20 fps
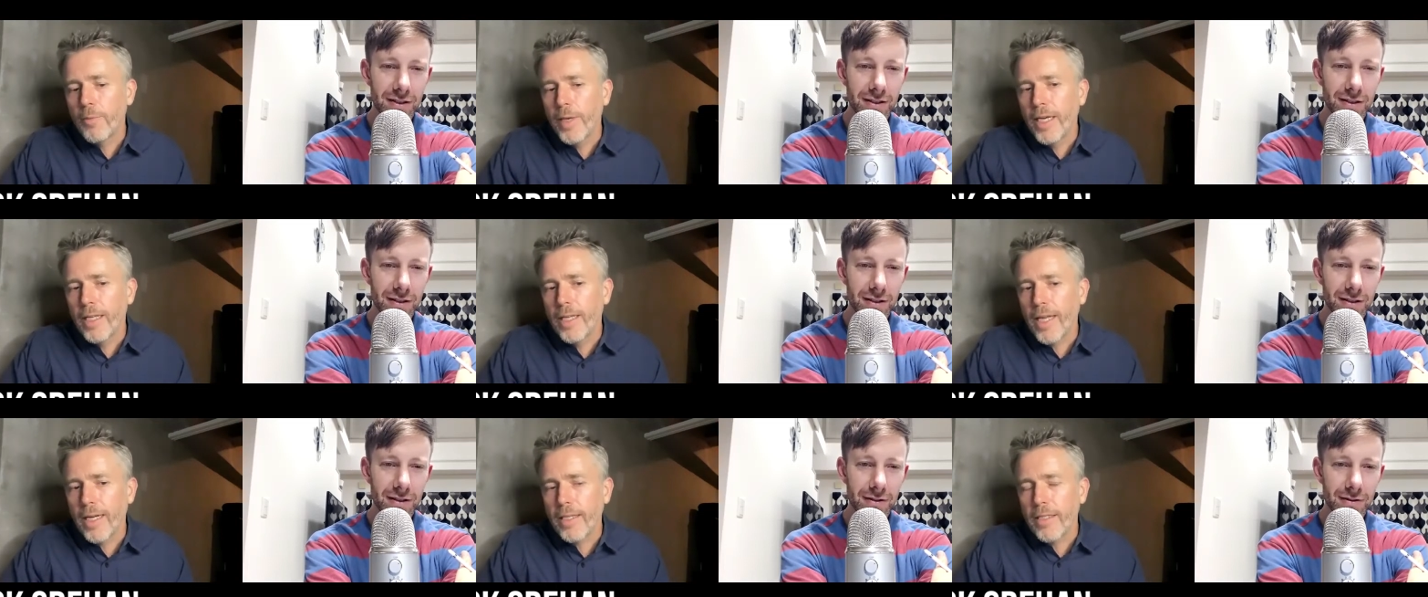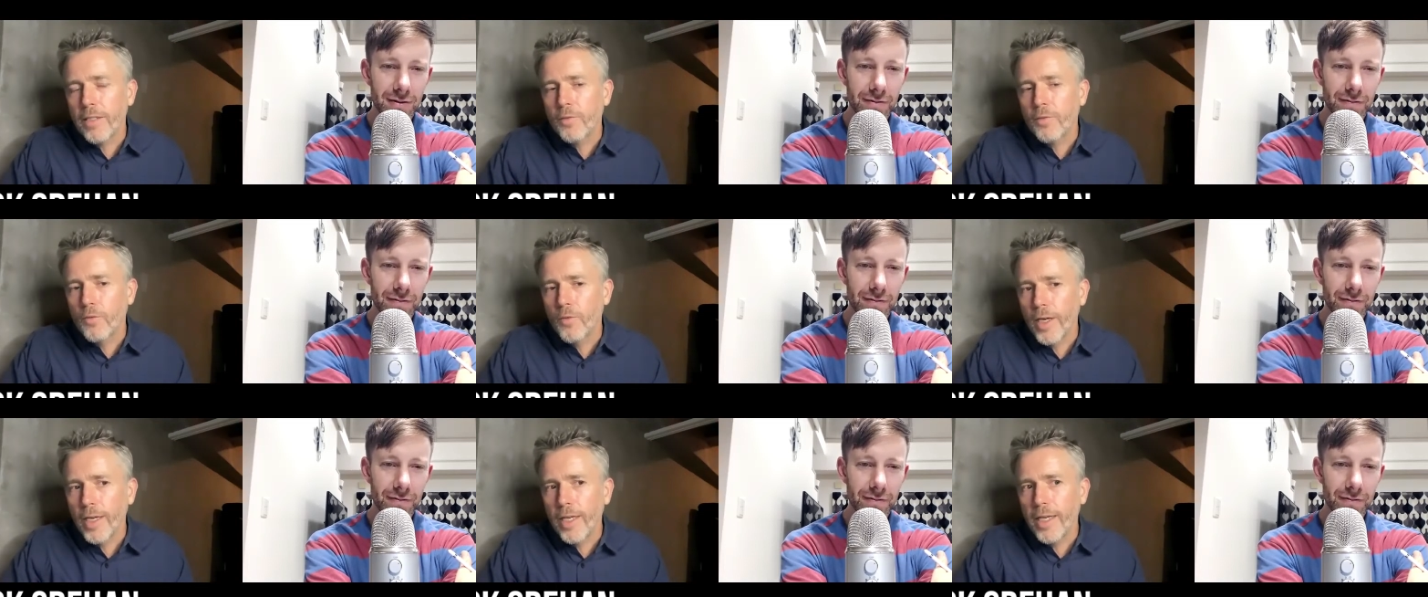Speaker 1: that's
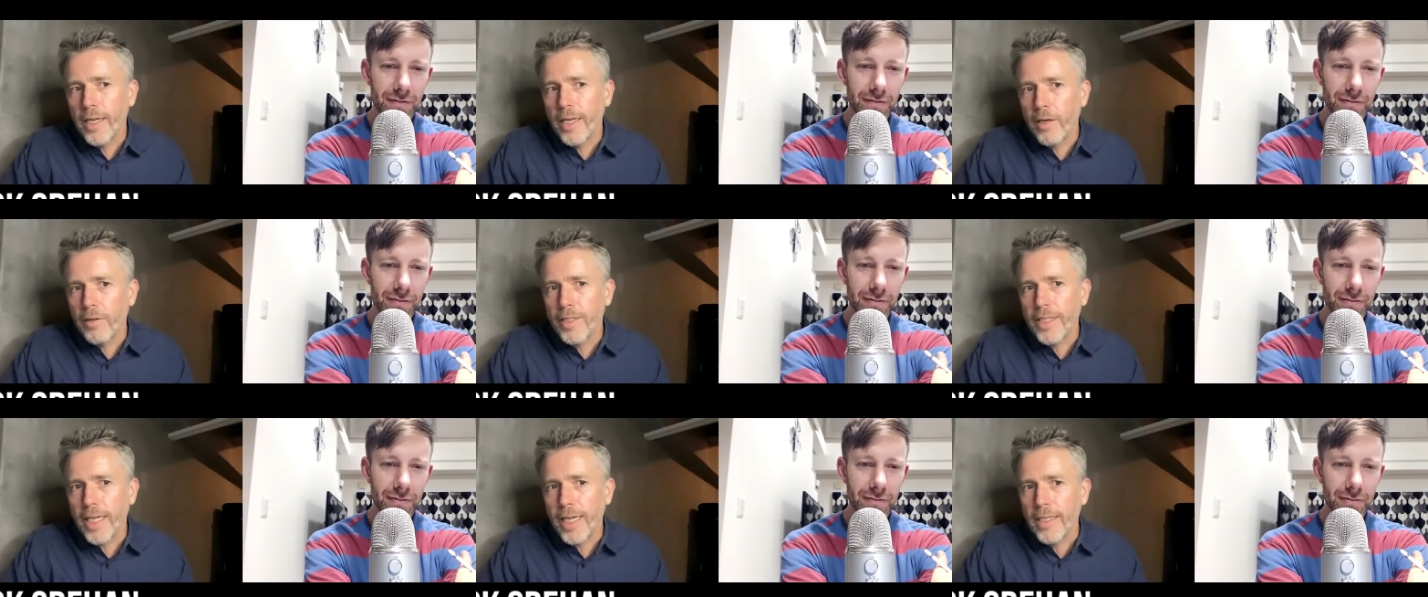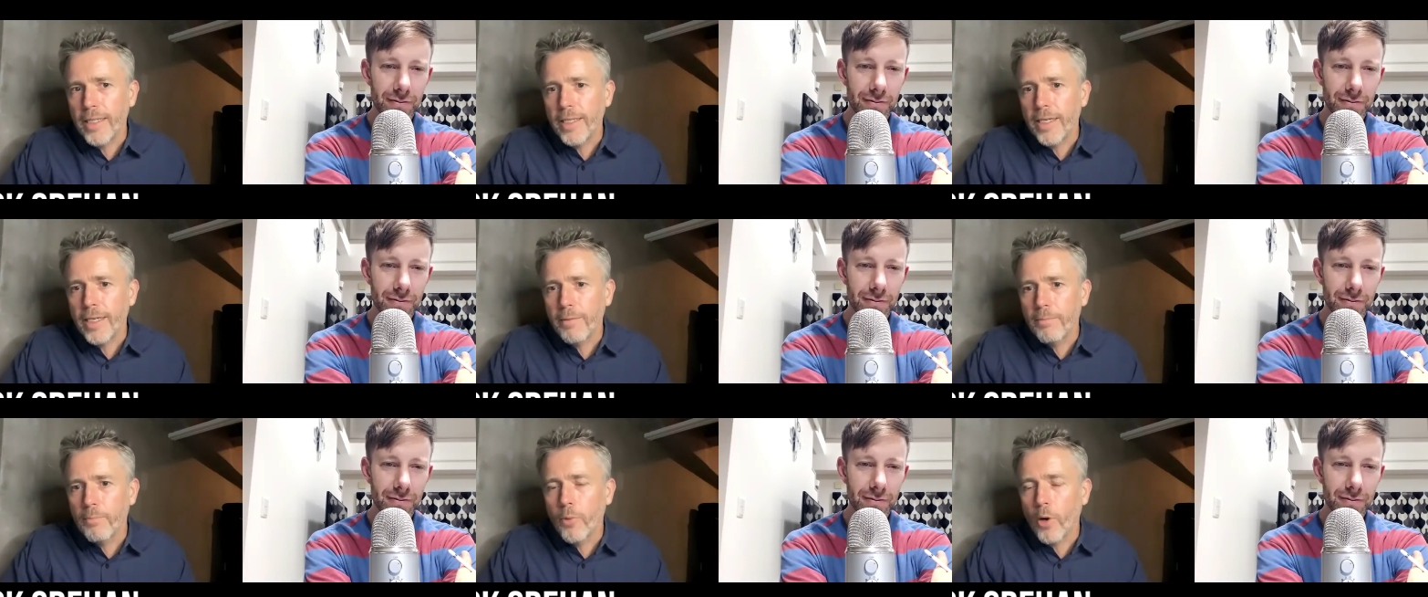really authentic
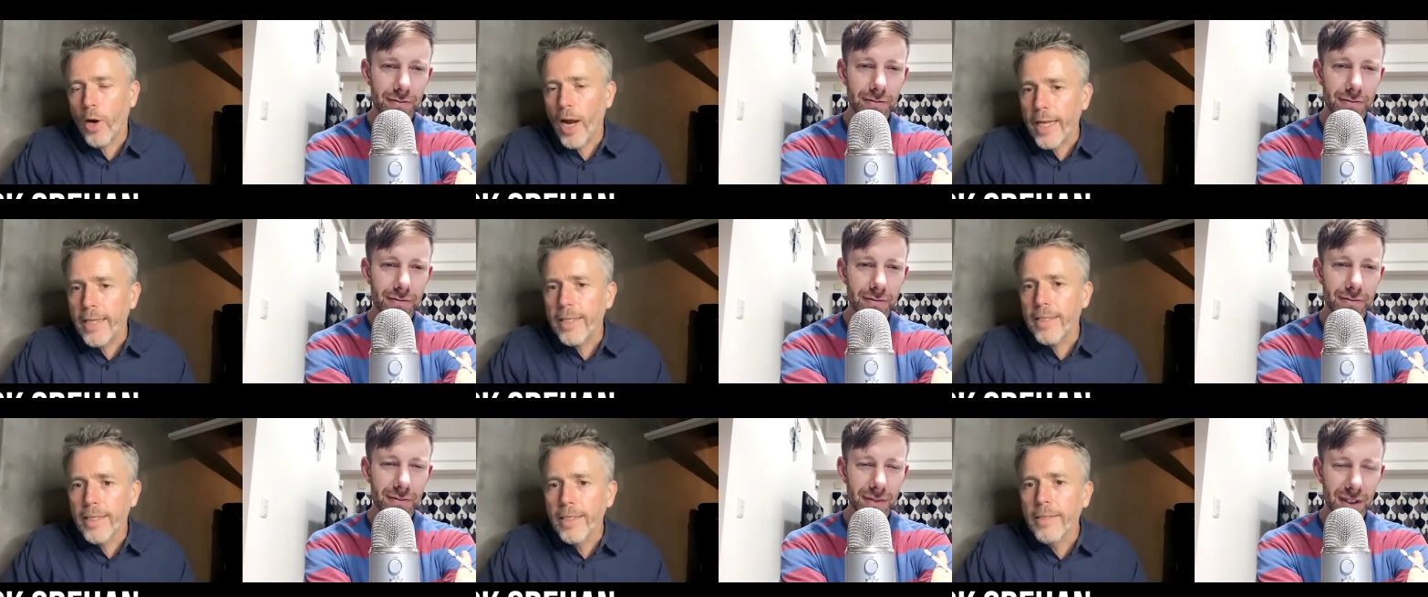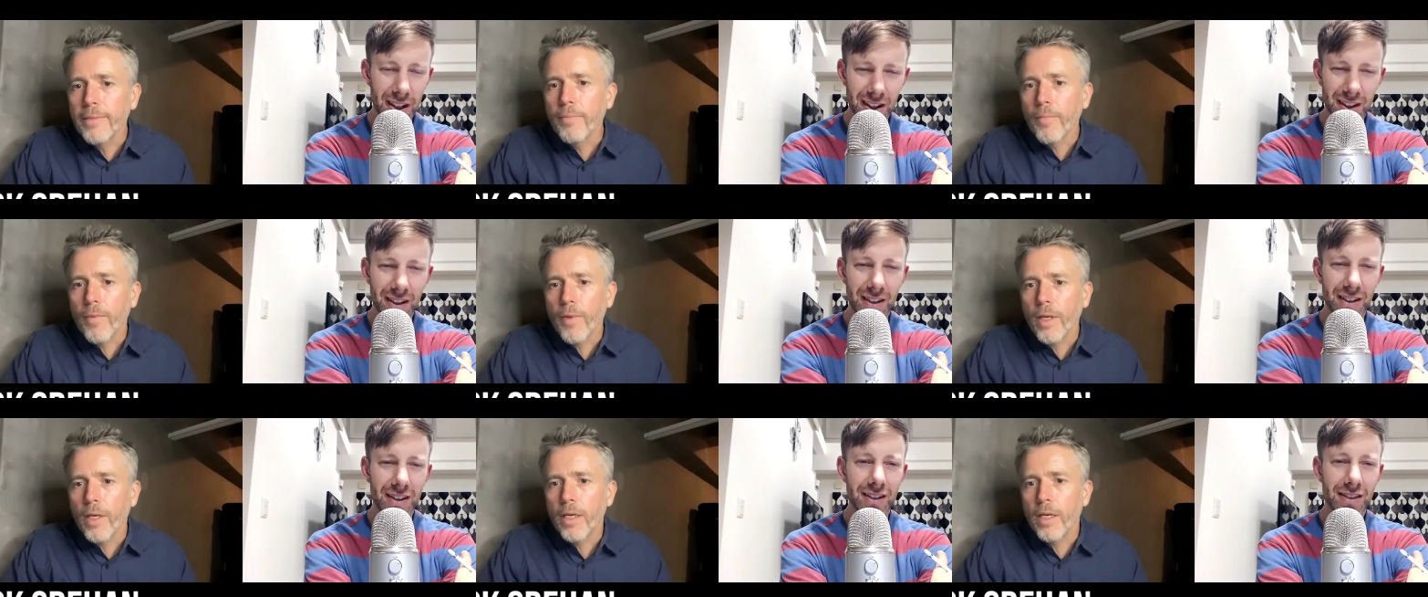branding. You
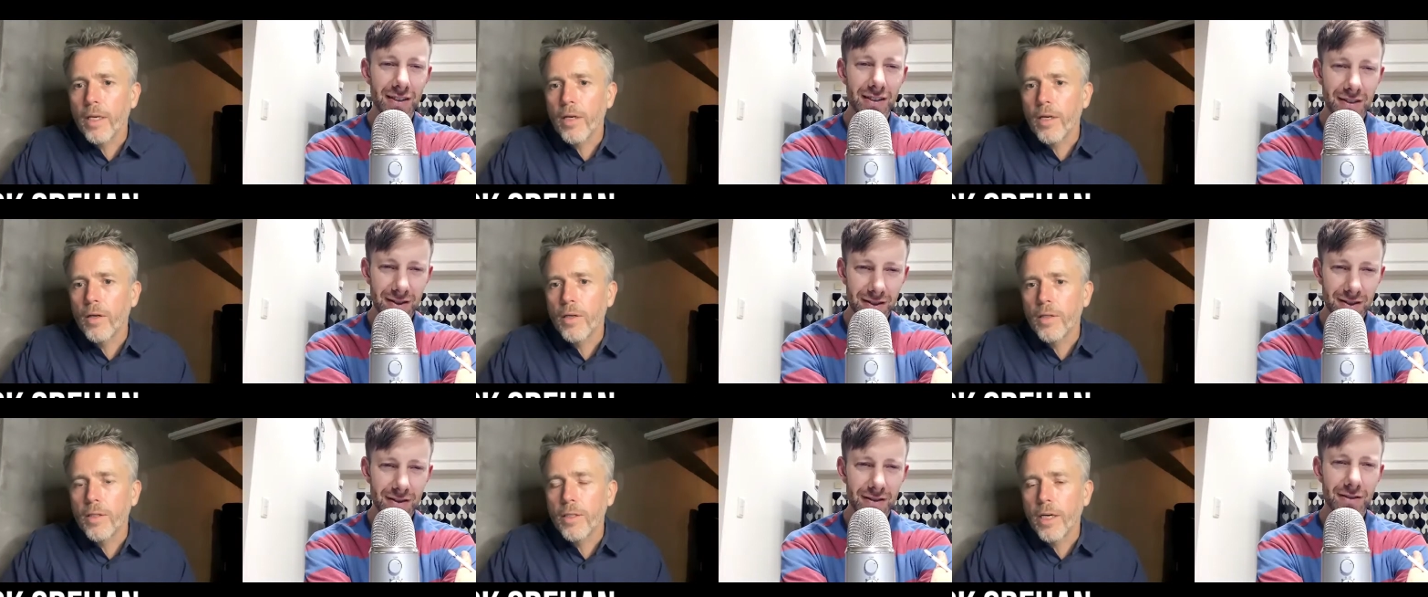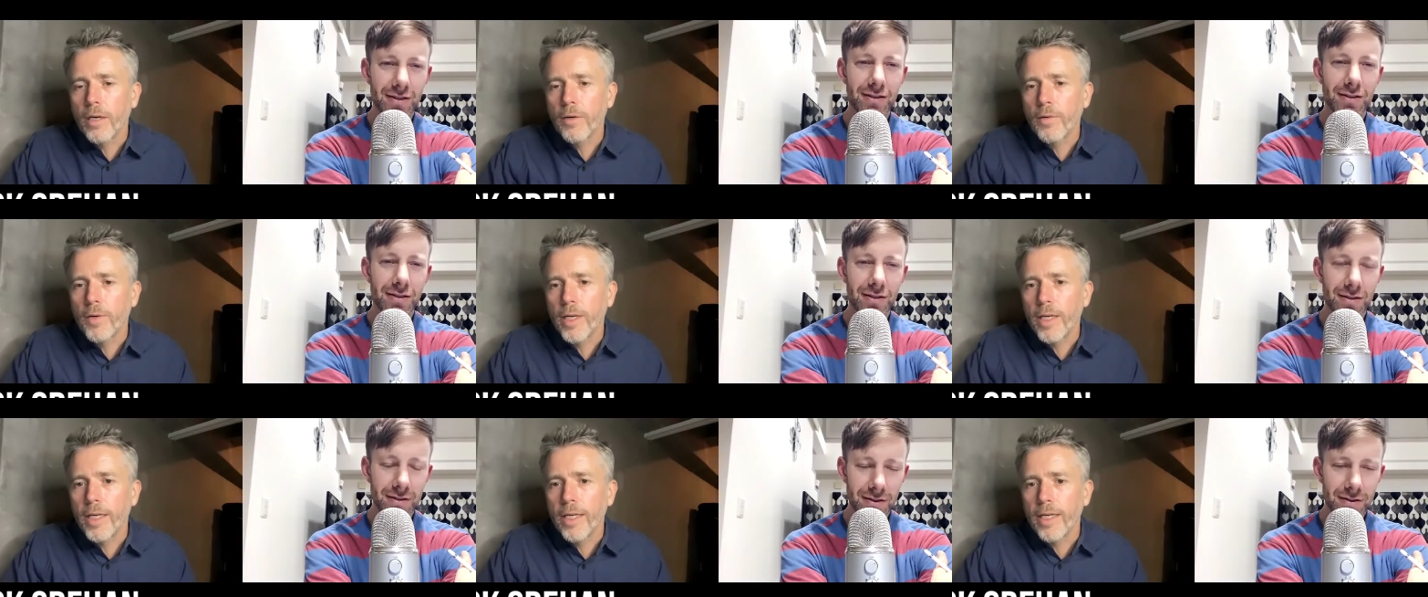know, they're
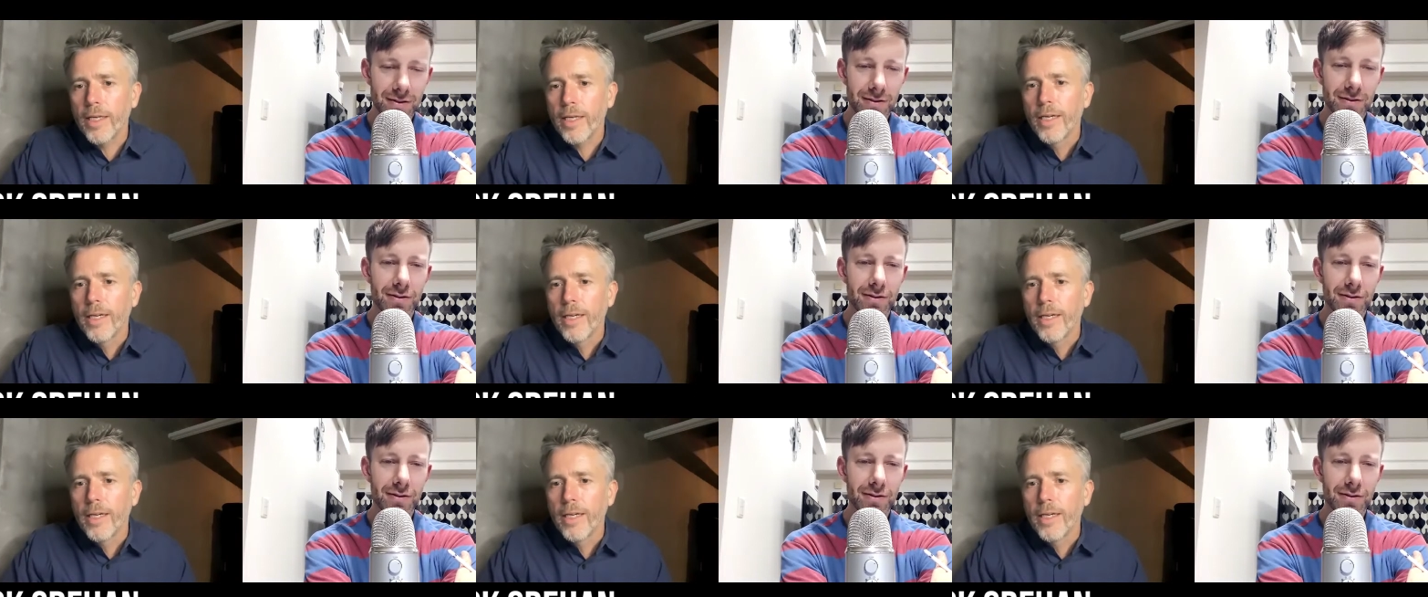really...